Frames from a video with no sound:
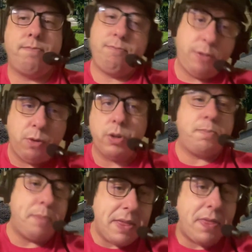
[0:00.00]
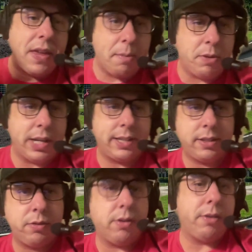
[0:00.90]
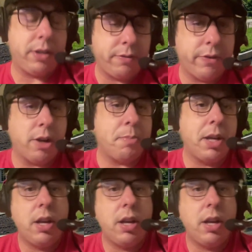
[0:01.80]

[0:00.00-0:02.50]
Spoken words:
of course, Pete Thamel gets it confirmed.